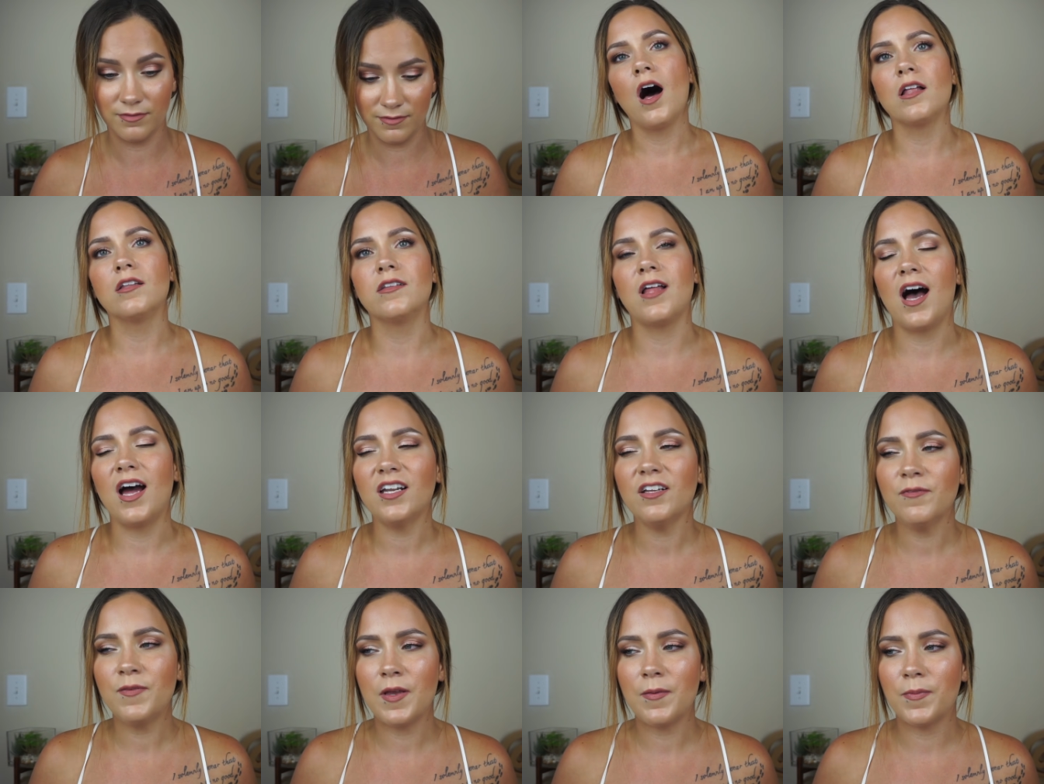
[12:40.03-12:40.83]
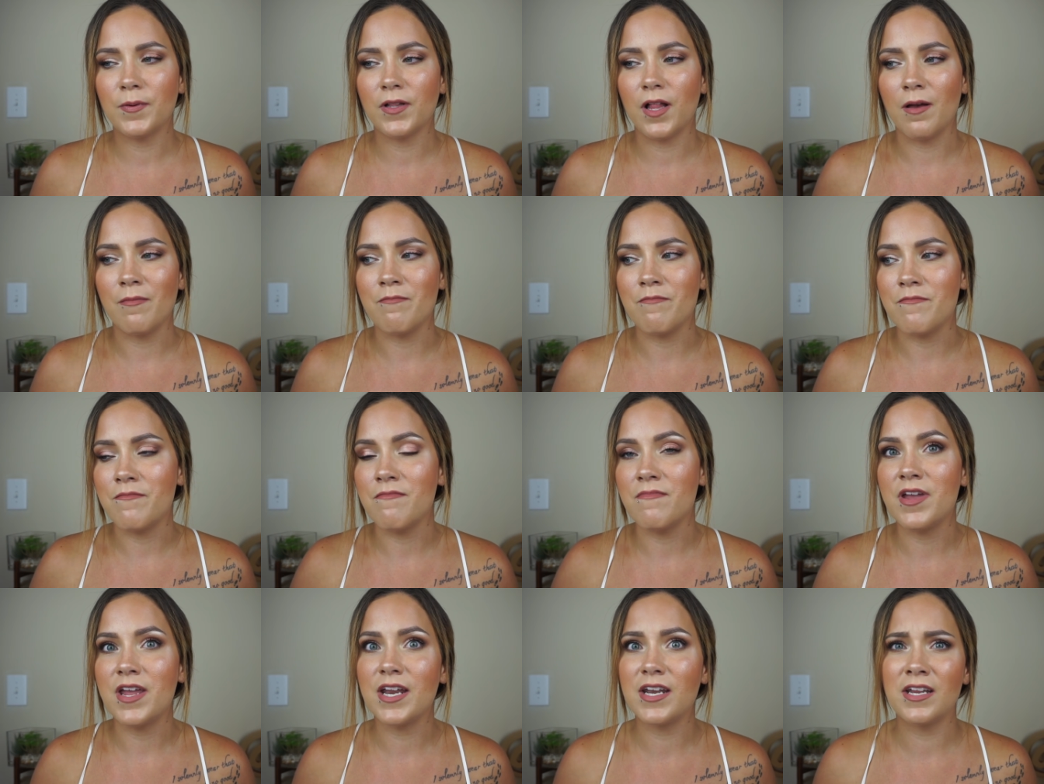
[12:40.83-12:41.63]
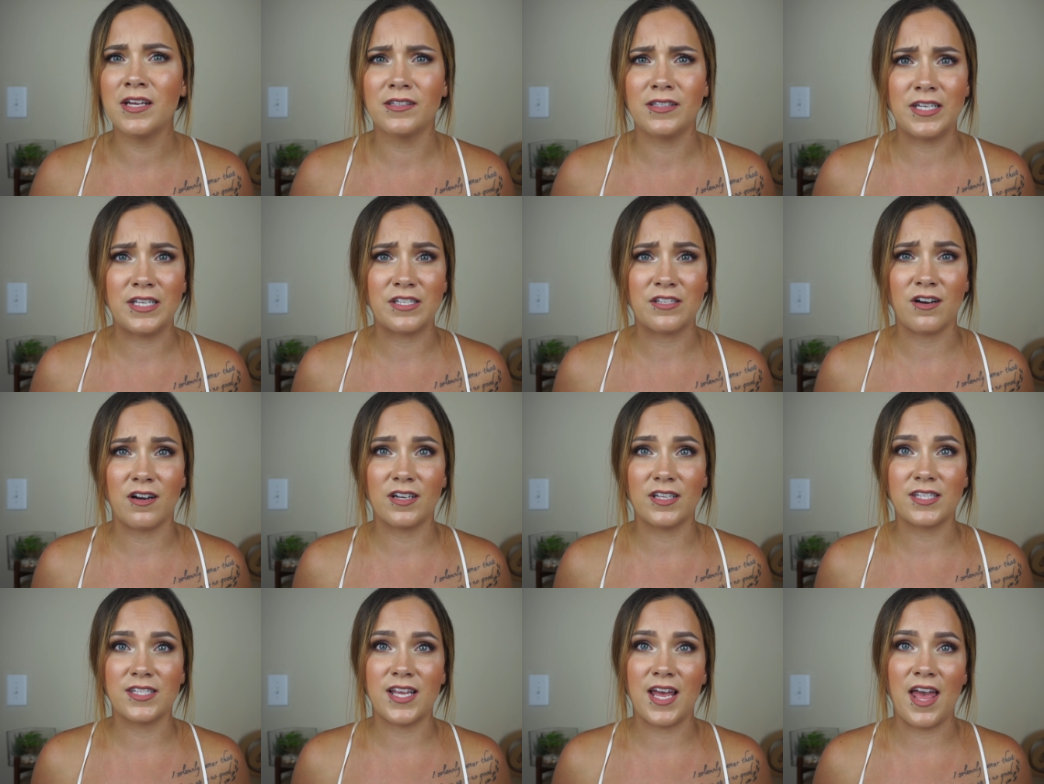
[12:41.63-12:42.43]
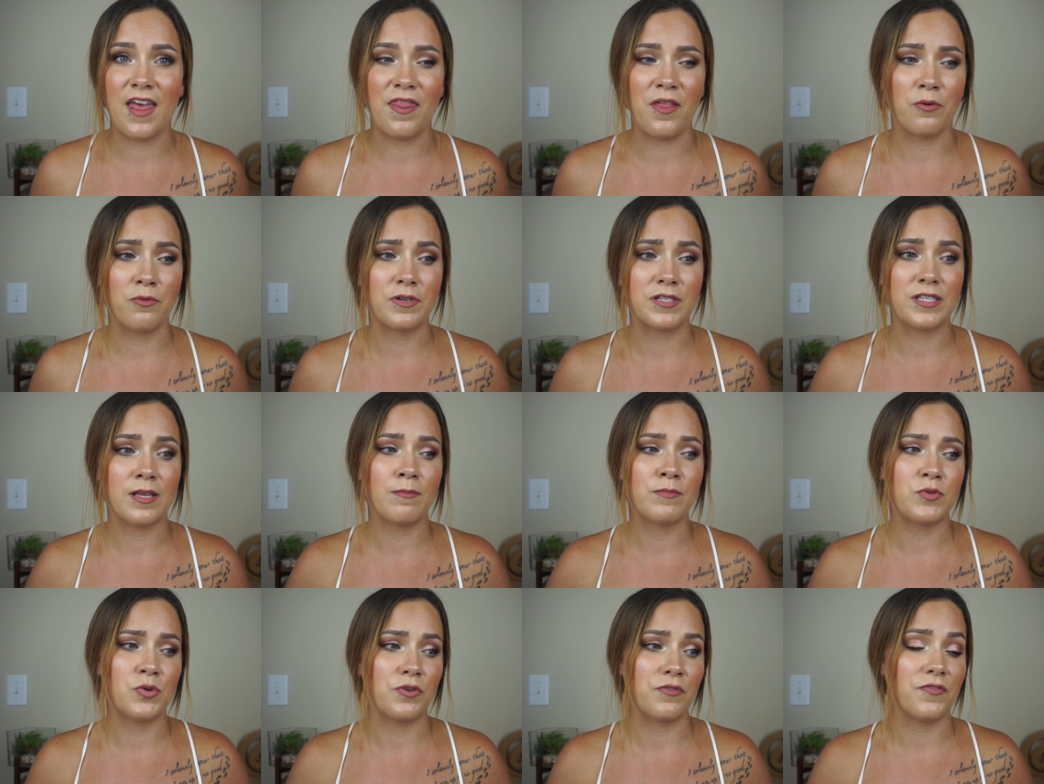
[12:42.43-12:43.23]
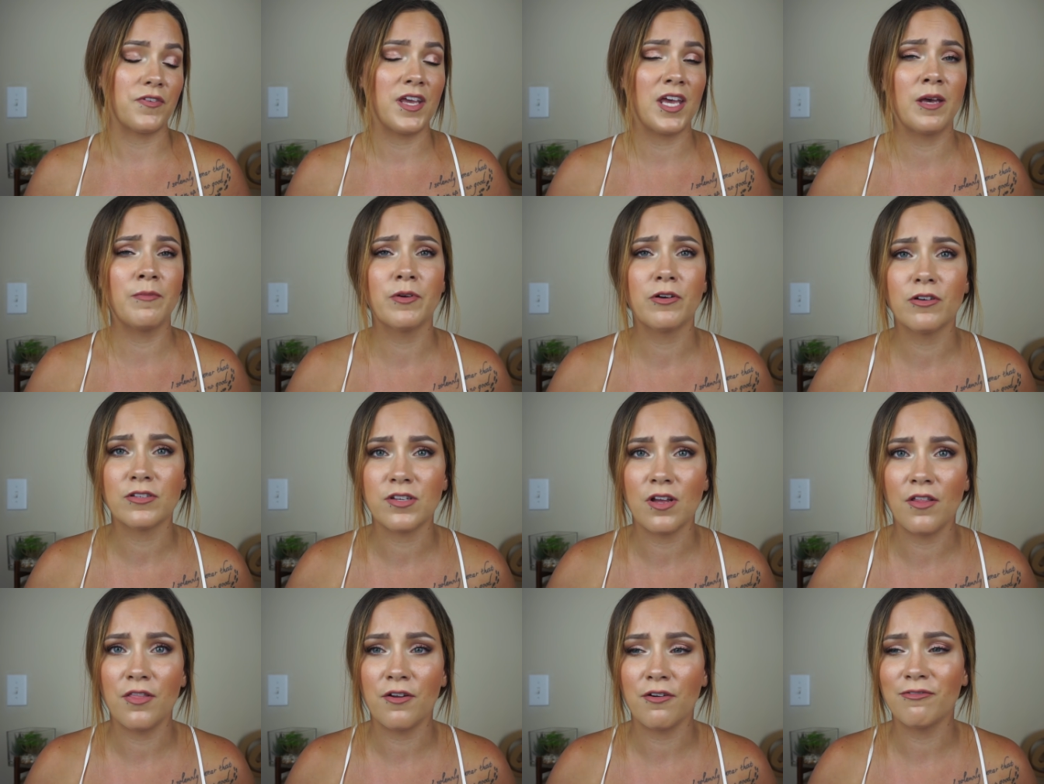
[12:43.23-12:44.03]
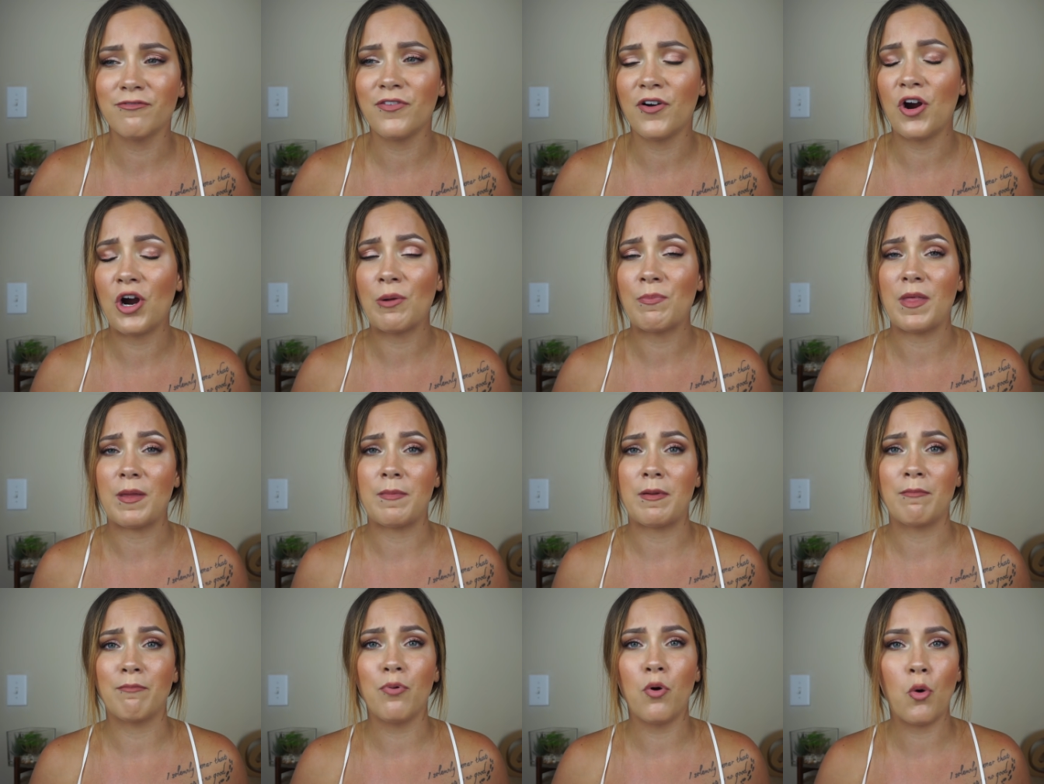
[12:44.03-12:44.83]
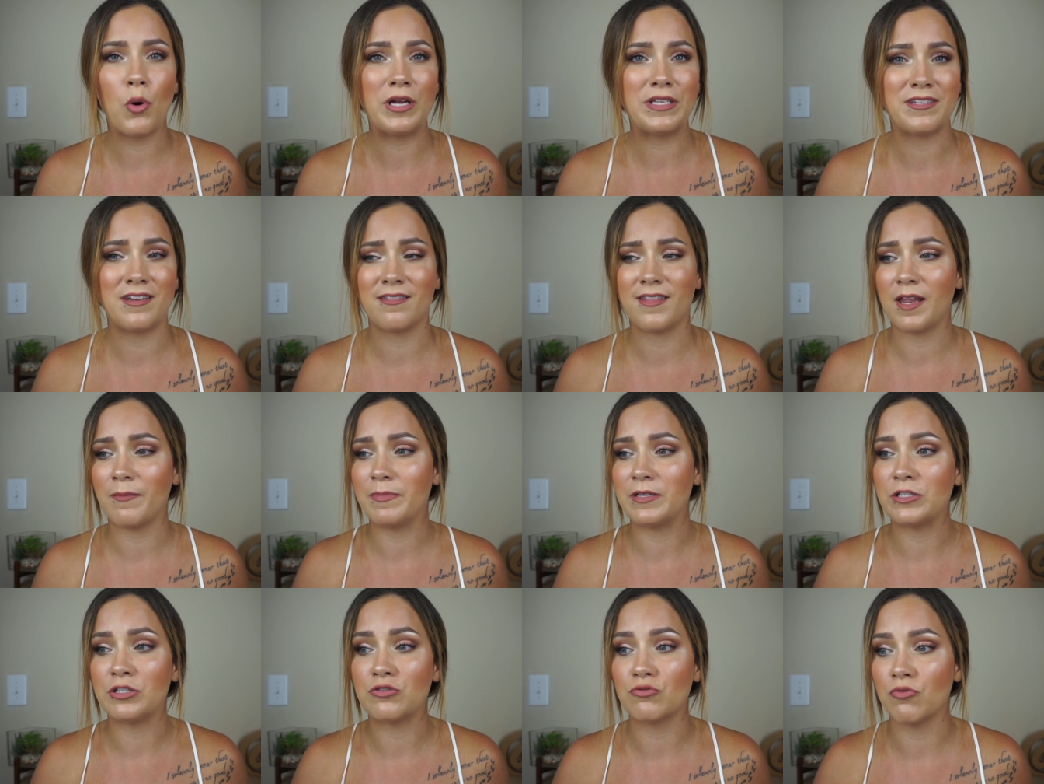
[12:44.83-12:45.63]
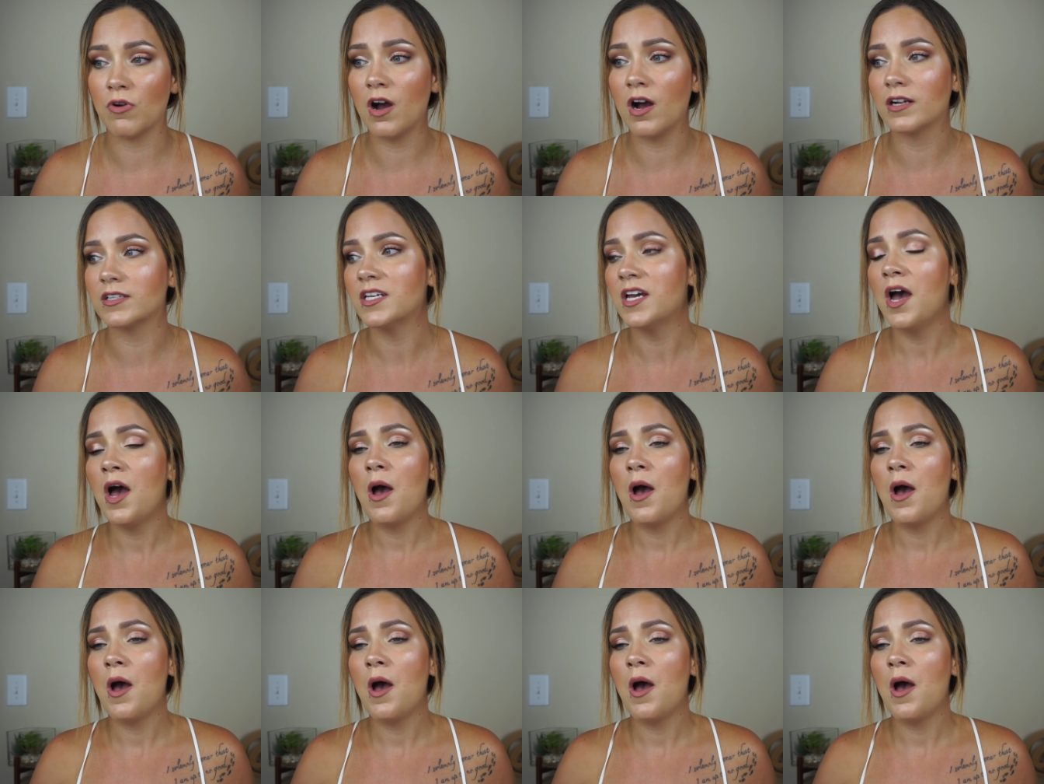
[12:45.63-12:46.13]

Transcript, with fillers: A lot of people immediately started saying there were some sort of chemicals on their farm, they'd been poisoned, they'd been drugged,